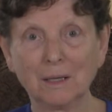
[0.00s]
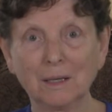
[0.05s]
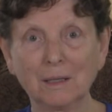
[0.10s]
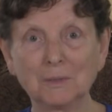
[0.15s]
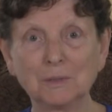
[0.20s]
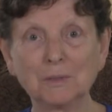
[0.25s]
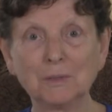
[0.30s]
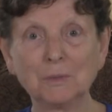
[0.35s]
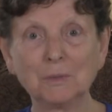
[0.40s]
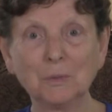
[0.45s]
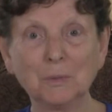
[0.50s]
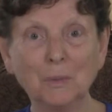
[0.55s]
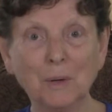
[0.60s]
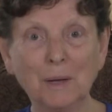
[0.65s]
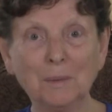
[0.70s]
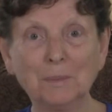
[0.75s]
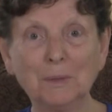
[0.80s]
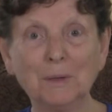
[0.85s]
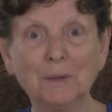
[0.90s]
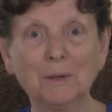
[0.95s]
to do
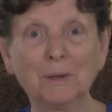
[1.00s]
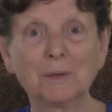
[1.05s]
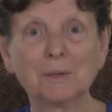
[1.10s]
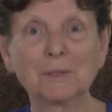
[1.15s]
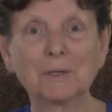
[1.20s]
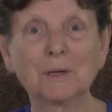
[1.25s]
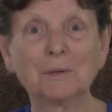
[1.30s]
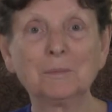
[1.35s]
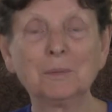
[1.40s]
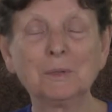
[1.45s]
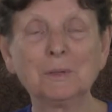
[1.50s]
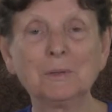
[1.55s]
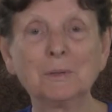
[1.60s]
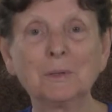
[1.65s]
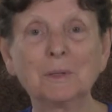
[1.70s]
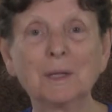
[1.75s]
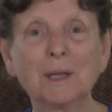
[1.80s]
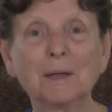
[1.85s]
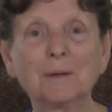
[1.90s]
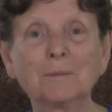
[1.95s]
webinars. I'd been
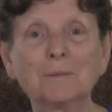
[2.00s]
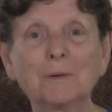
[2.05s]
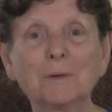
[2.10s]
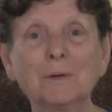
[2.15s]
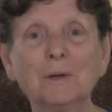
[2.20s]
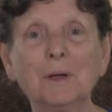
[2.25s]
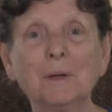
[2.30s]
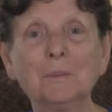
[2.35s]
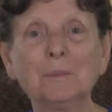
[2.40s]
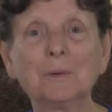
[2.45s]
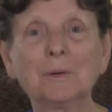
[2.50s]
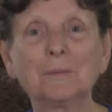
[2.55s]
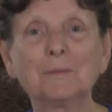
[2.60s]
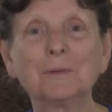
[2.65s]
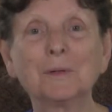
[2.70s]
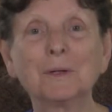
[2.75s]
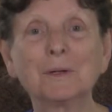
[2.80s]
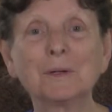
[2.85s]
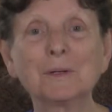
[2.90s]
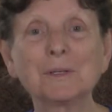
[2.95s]
doing that for a number of
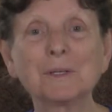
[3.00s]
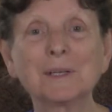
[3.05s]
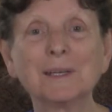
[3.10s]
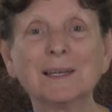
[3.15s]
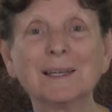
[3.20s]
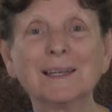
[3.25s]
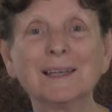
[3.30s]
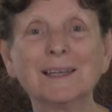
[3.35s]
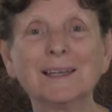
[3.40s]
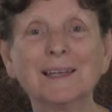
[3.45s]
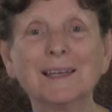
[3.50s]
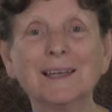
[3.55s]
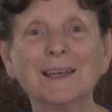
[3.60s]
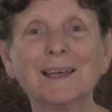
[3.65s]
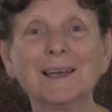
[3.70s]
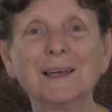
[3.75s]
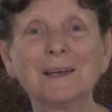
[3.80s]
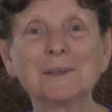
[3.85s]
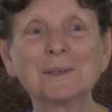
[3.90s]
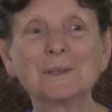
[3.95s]
years,
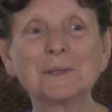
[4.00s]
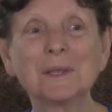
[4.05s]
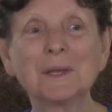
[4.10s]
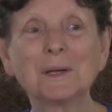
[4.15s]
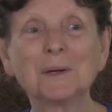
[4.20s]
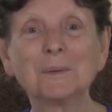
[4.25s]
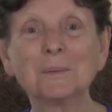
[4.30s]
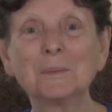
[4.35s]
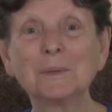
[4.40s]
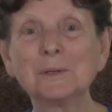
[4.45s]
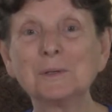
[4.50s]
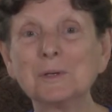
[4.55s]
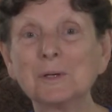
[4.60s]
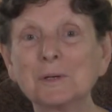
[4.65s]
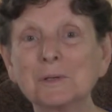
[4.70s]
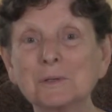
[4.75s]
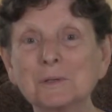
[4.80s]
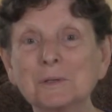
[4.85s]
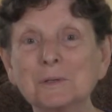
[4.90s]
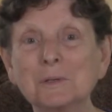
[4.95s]
that we
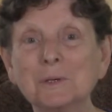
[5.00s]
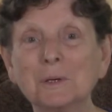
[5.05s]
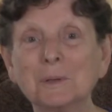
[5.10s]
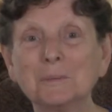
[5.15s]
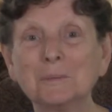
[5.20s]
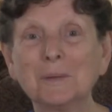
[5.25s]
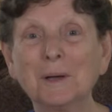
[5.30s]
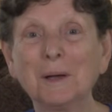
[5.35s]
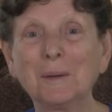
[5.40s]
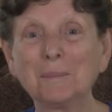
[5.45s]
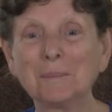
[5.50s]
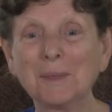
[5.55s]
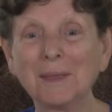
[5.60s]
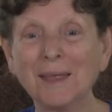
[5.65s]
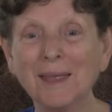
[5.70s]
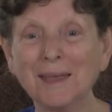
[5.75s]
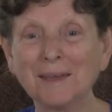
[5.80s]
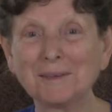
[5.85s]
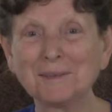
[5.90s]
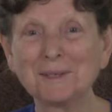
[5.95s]
just upped the
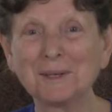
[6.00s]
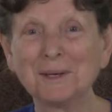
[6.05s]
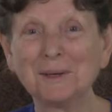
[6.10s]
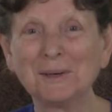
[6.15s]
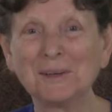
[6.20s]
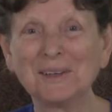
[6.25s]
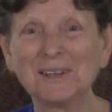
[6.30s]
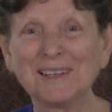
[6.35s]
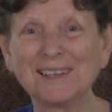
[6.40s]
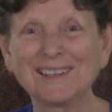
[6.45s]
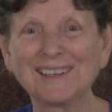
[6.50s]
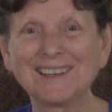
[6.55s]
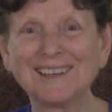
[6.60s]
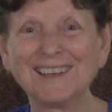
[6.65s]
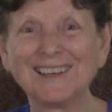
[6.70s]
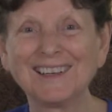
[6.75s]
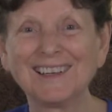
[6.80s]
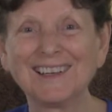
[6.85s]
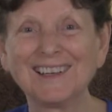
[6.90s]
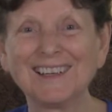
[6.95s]
ante on it.
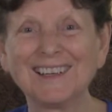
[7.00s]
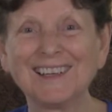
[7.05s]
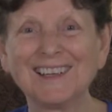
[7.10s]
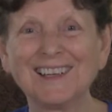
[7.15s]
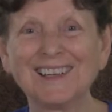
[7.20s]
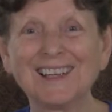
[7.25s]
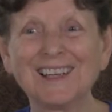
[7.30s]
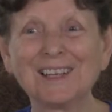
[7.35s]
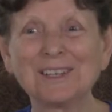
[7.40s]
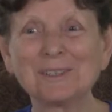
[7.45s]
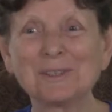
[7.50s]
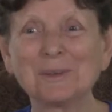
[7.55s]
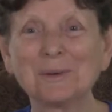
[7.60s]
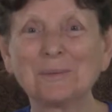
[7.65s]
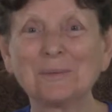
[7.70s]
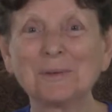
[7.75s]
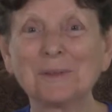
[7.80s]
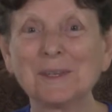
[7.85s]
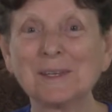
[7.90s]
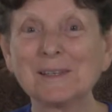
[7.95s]
And so
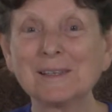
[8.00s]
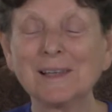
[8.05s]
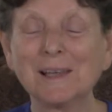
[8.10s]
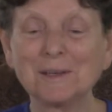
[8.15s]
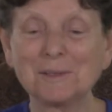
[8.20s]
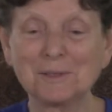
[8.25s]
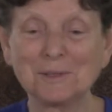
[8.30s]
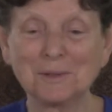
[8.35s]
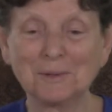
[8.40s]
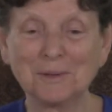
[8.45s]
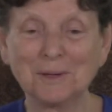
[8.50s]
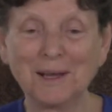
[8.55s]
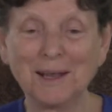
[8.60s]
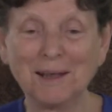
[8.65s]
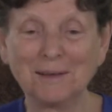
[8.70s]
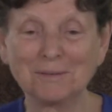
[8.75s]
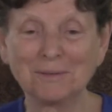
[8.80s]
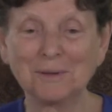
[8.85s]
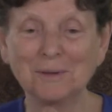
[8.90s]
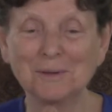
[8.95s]
for these last
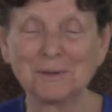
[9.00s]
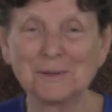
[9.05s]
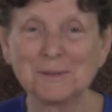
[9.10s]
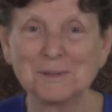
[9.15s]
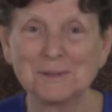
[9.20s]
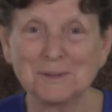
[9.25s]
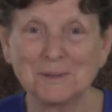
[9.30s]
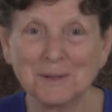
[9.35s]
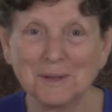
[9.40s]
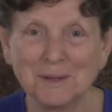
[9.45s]
2.5 years,